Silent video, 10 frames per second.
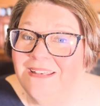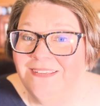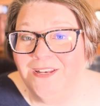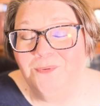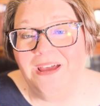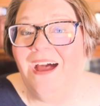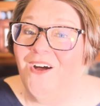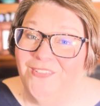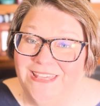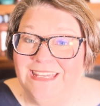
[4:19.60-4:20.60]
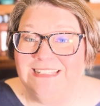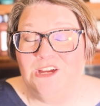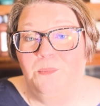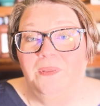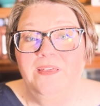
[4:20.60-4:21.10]
And you know what? I'll link it
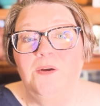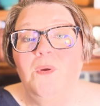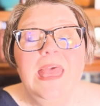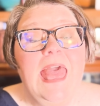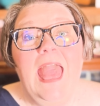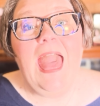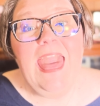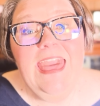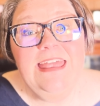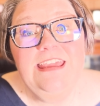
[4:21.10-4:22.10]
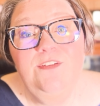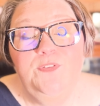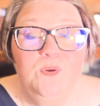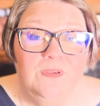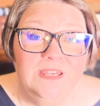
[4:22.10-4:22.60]
down below. And if
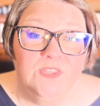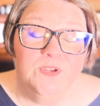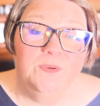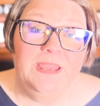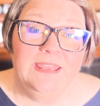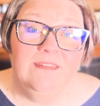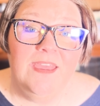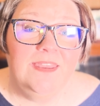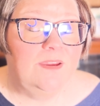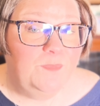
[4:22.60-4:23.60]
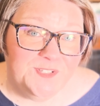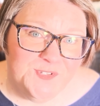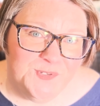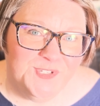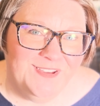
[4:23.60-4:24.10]
you click through and get it, which
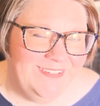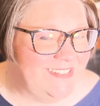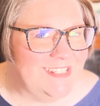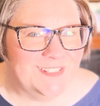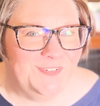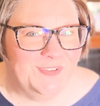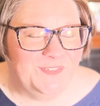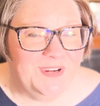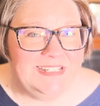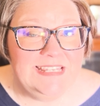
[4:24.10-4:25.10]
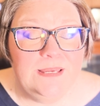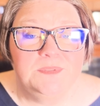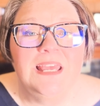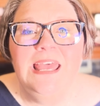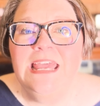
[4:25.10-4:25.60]
you should because it's full of great
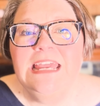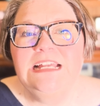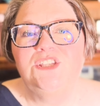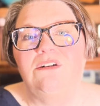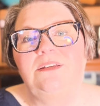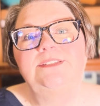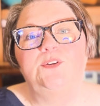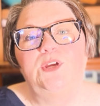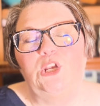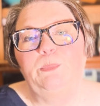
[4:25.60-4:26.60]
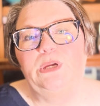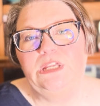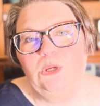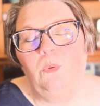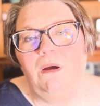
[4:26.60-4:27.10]
tips, it's also going to put
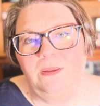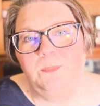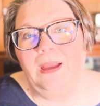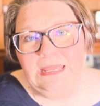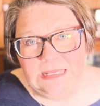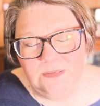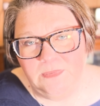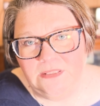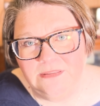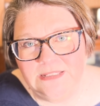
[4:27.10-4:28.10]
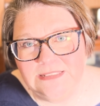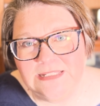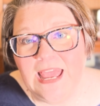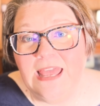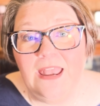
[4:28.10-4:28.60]
you on my email
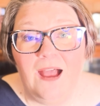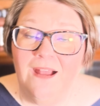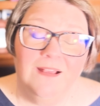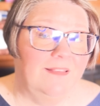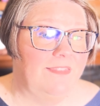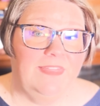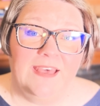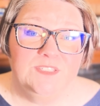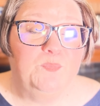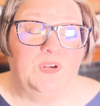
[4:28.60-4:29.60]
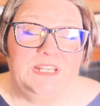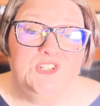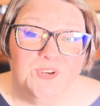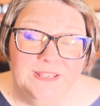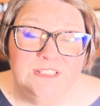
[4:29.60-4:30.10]
list. And that's pretty
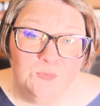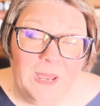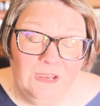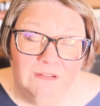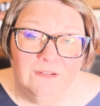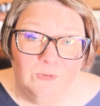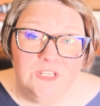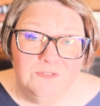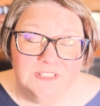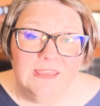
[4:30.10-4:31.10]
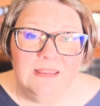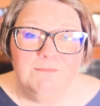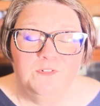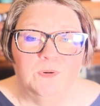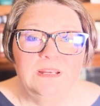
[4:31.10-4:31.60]
transparent when you sign
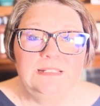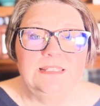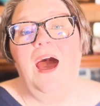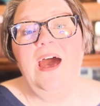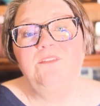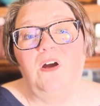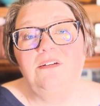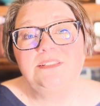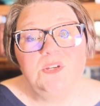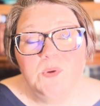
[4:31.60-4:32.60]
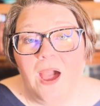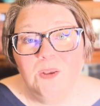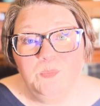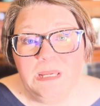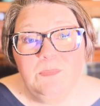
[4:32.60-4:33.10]
up for it. I've also
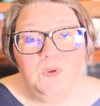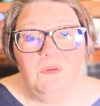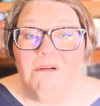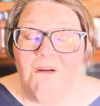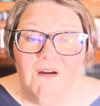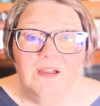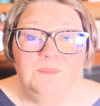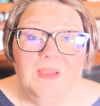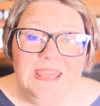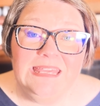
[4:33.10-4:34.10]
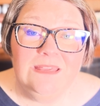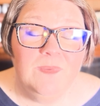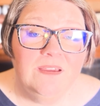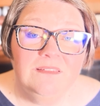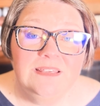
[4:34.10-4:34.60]
gotten people on my
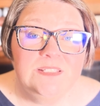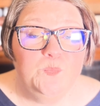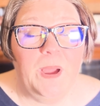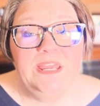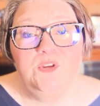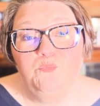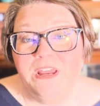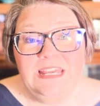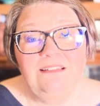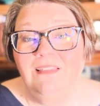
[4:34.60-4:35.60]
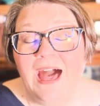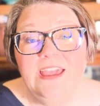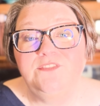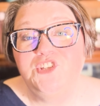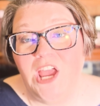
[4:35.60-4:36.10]
email list by running
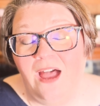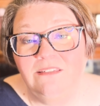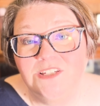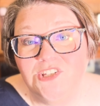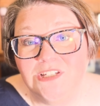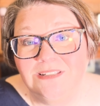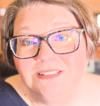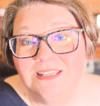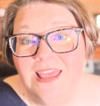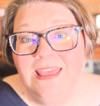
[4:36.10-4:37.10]
live challenges.